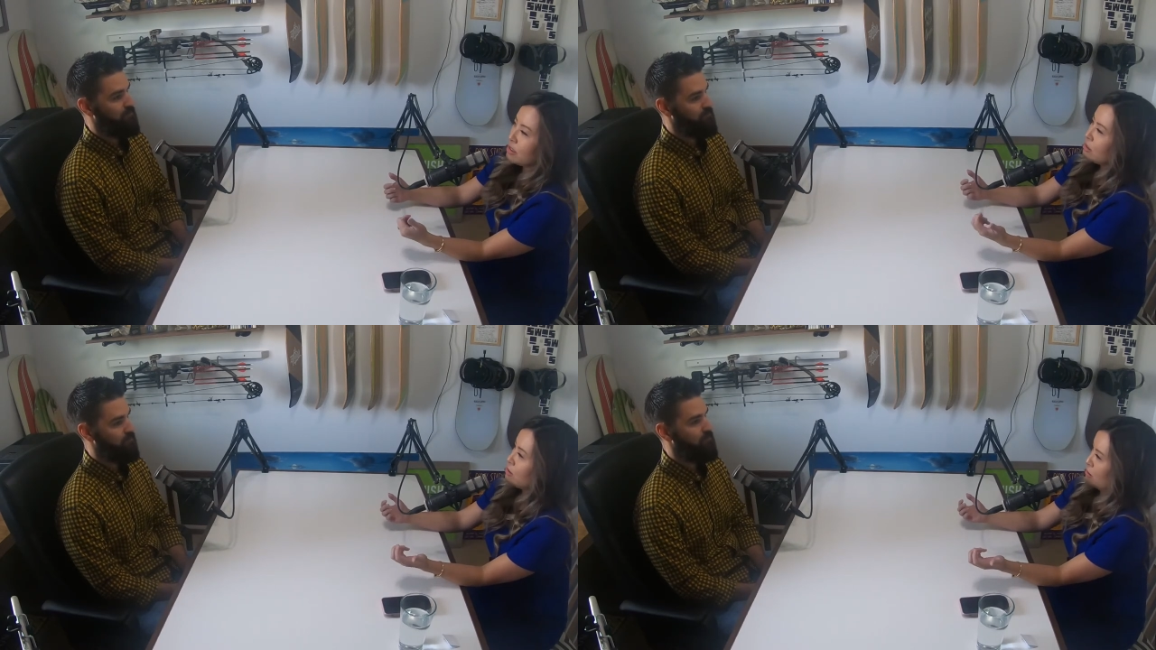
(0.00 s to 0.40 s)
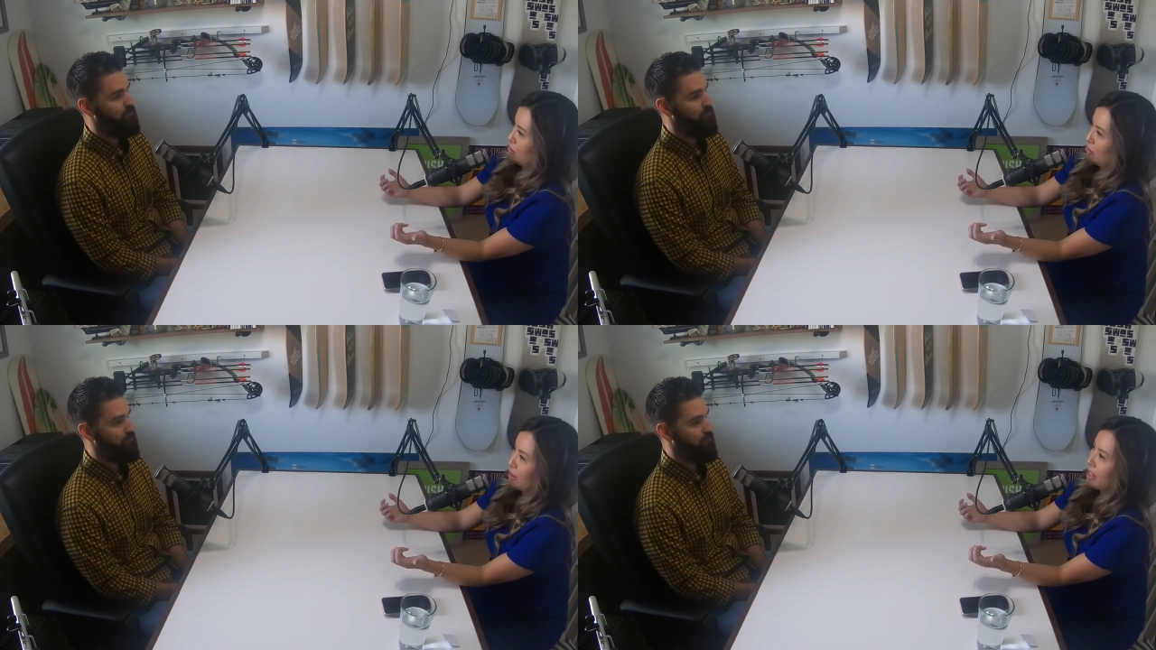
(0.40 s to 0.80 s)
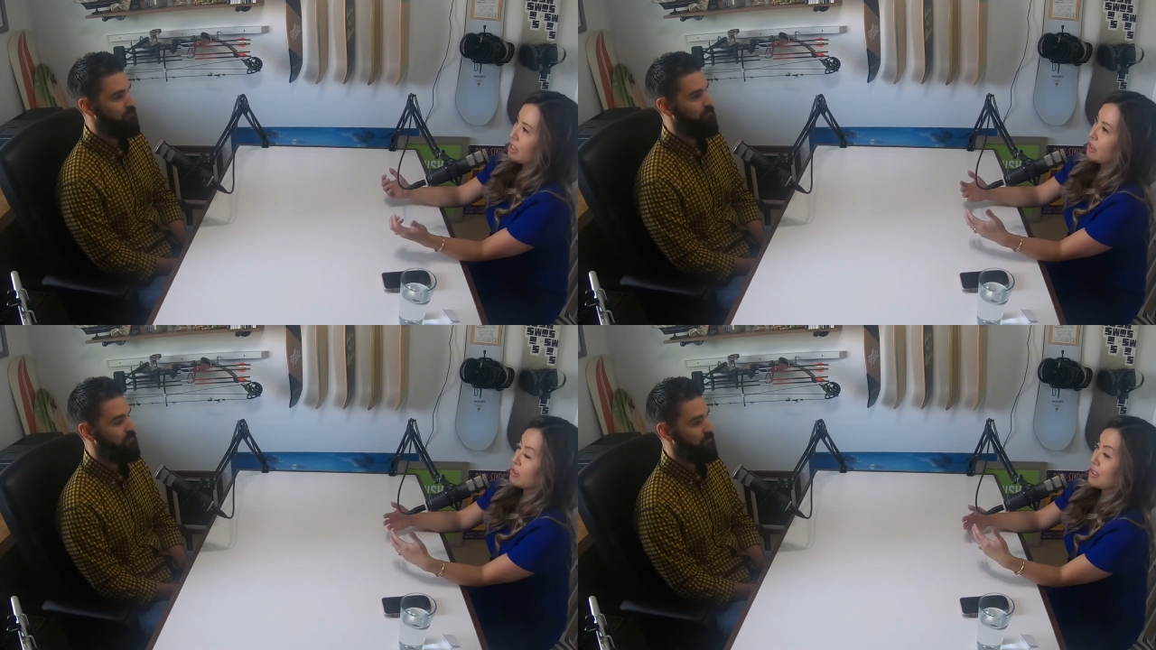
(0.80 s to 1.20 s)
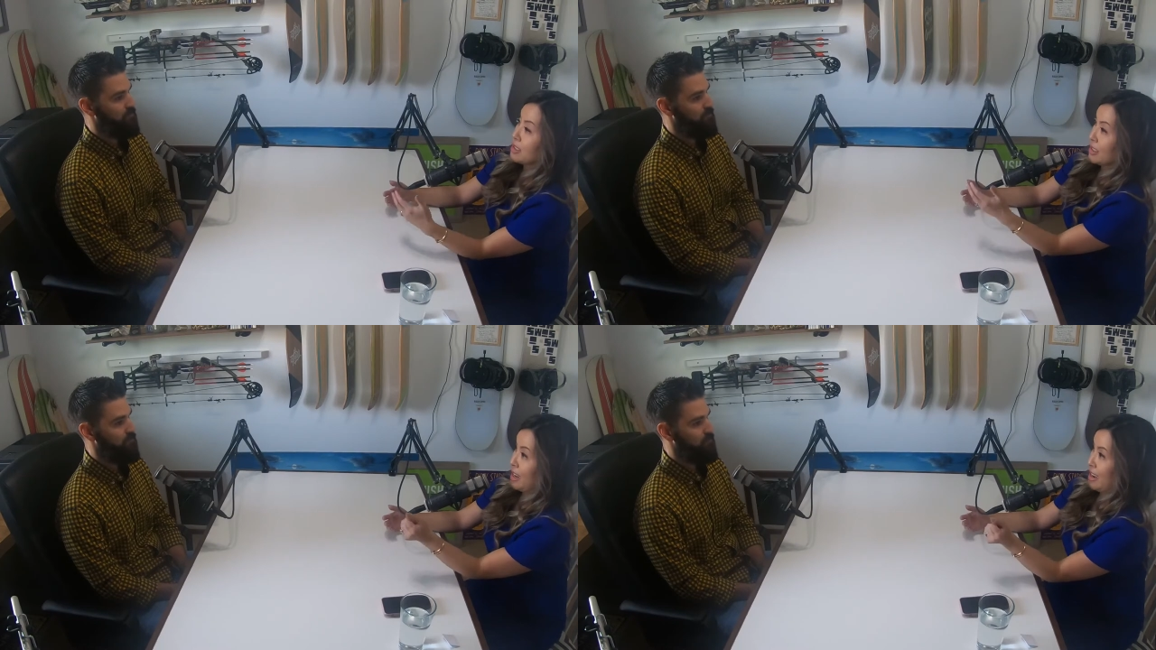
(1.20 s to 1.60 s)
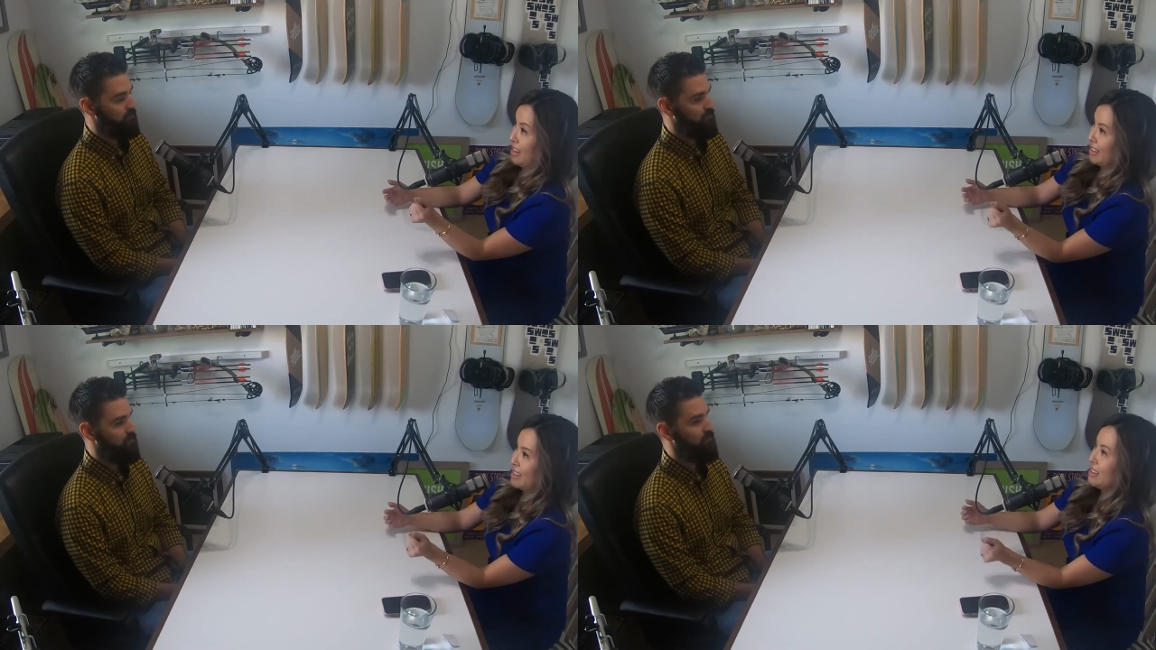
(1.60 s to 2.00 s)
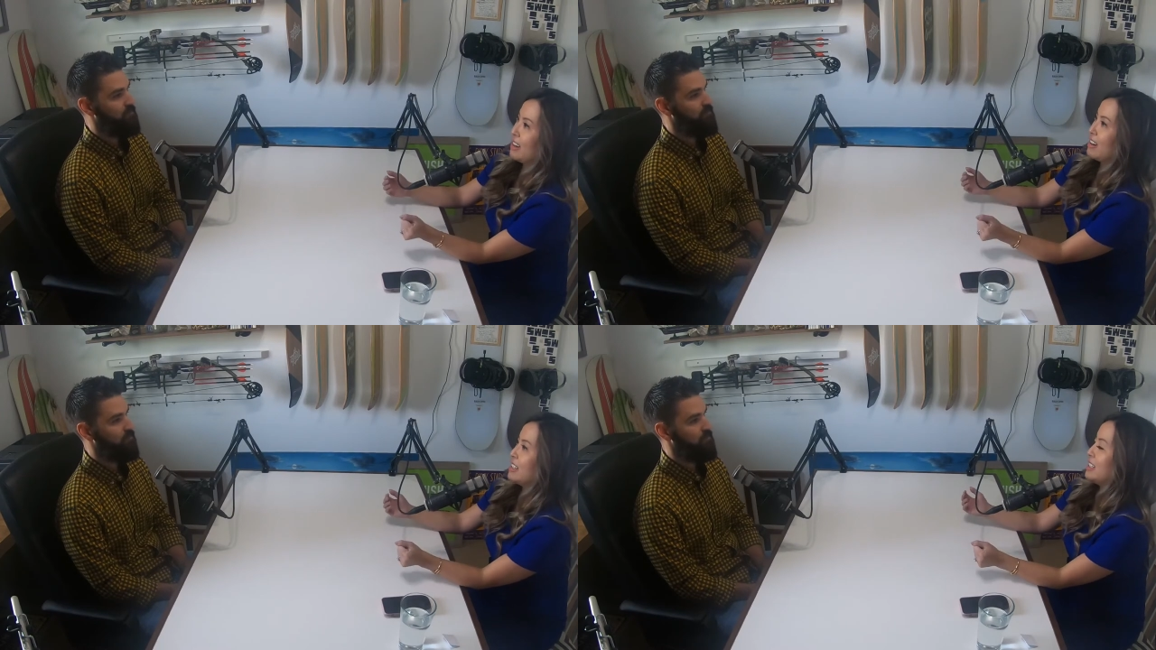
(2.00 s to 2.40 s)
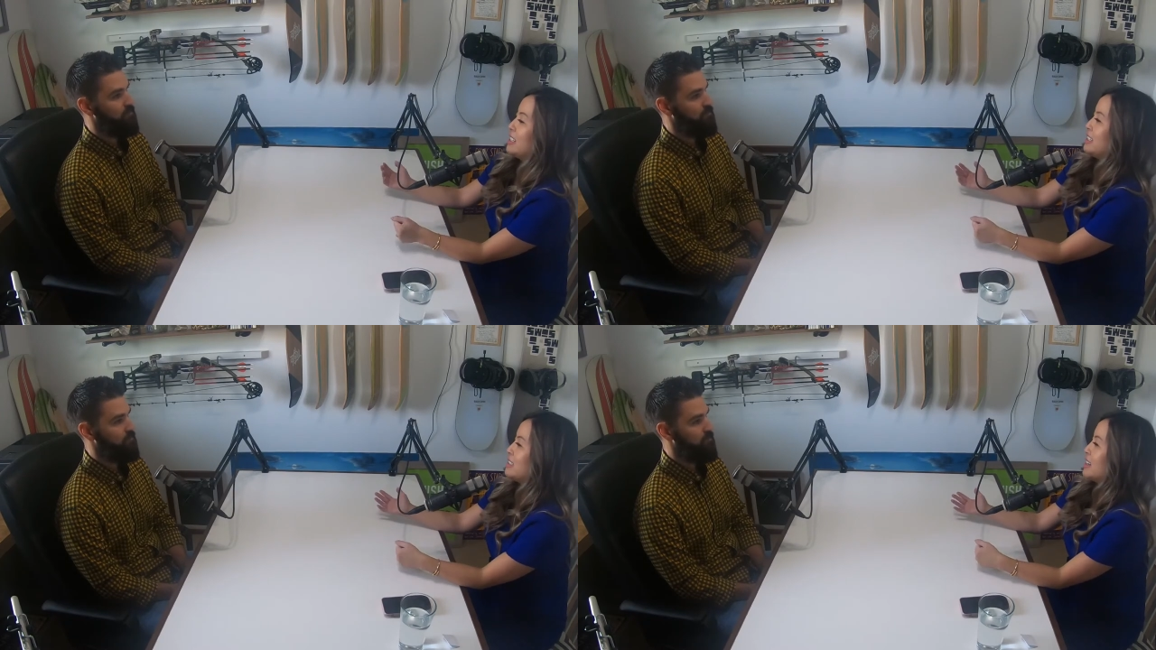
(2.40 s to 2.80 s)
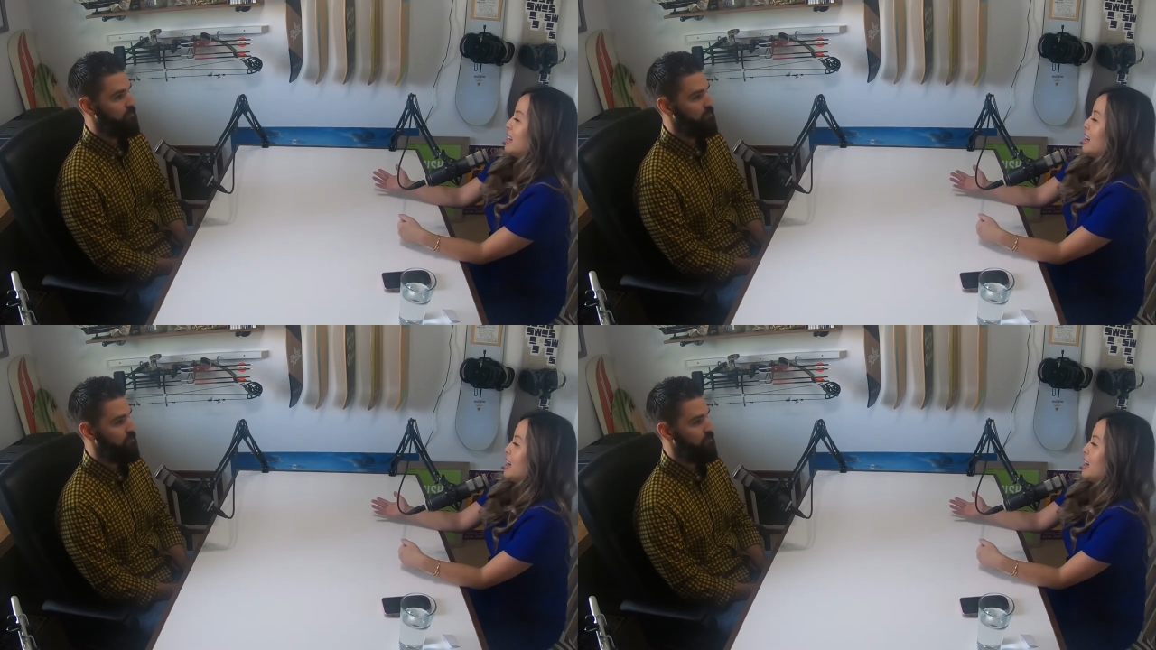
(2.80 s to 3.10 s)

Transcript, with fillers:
Speaker 1: I knew, right? There's design, there is